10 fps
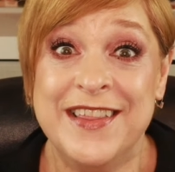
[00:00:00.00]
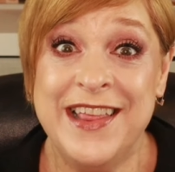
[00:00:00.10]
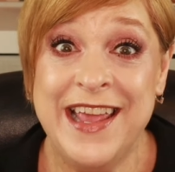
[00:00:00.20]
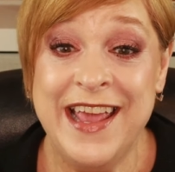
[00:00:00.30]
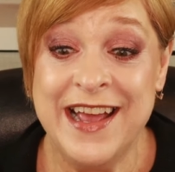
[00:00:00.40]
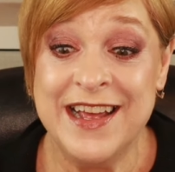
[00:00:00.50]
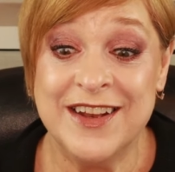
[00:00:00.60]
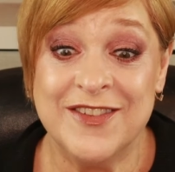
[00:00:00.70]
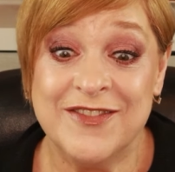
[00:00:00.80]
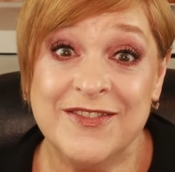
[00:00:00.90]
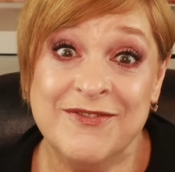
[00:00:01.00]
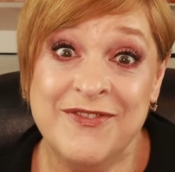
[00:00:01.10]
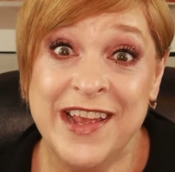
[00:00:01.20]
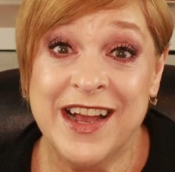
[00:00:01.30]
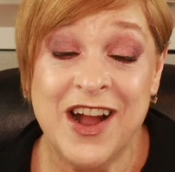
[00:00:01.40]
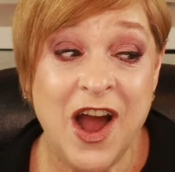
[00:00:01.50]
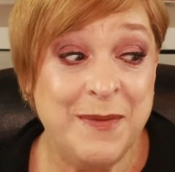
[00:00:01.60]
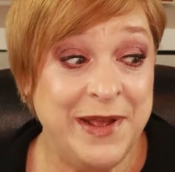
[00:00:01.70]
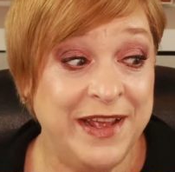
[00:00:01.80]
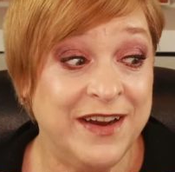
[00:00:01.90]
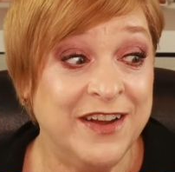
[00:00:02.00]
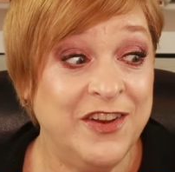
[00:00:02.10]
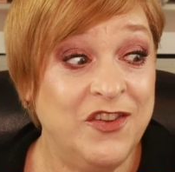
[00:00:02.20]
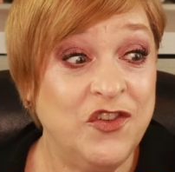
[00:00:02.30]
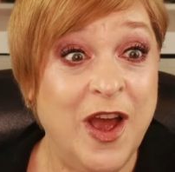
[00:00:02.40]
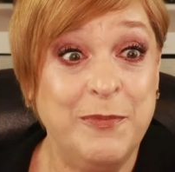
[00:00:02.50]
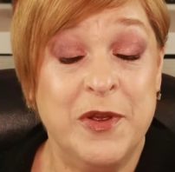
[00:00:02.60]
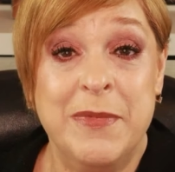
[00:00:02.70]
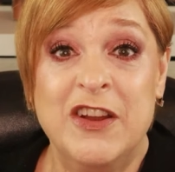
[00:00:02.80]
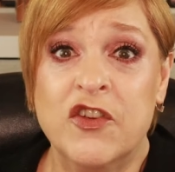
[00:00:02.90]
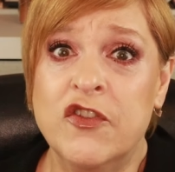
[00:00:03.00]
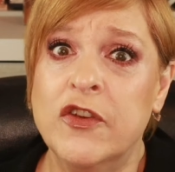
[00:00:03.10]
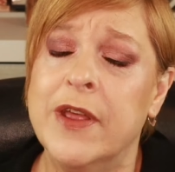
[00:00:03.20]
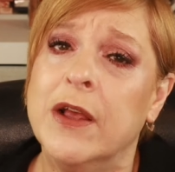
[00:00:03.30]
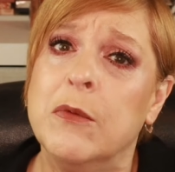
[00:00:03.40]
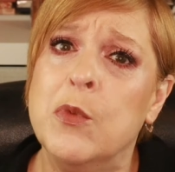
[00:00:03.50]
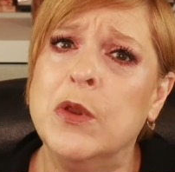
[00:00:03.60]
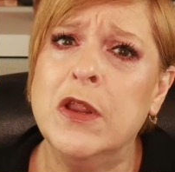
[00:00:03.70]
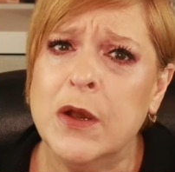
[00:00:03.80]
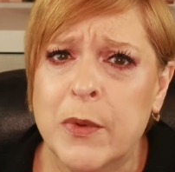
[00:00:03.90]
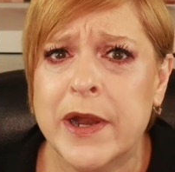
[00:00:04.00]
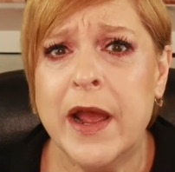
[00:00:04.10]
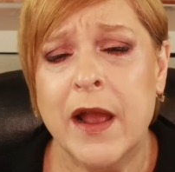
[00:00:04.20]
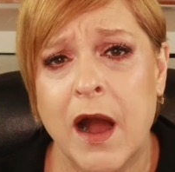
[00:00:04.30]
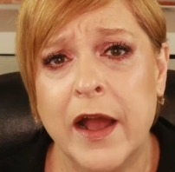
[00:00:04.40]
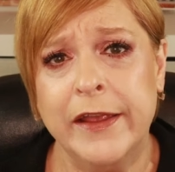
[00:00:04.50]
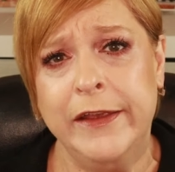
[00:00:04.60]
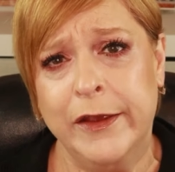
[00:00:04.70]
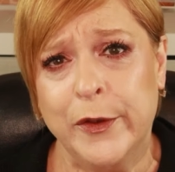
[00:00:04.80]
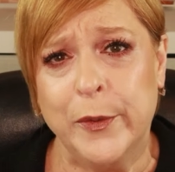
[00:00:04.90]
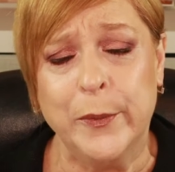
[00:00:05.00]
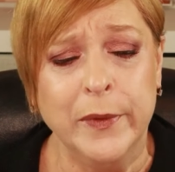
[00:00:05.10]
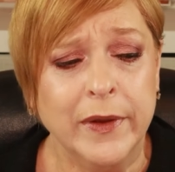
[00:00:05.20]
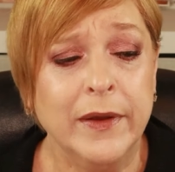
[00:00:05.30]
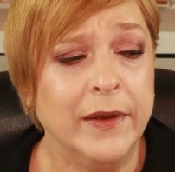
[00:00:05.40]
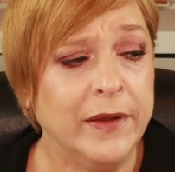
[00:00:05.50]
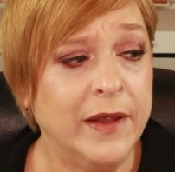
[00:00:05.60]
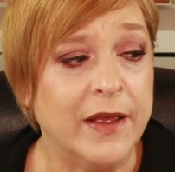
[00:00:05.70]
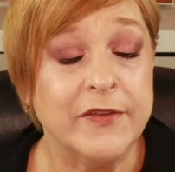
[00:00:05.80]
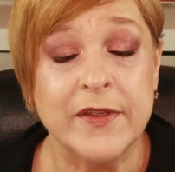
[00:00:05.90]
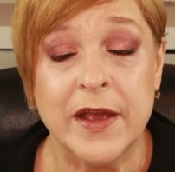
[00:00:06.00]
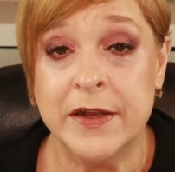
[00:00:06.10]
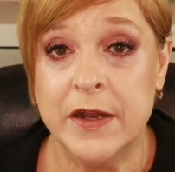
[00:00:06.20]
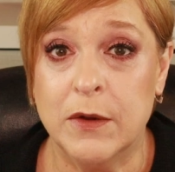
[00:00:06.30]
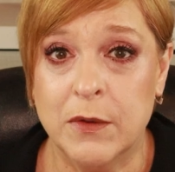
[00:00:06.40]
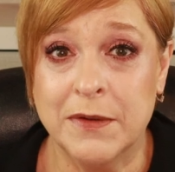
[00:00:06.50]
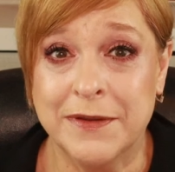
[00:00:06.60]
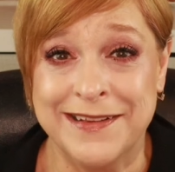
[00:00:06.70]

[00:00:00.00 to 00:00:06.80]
they can't make a comment on you shop too much because you're like, well, look what I got you. Yes, I know.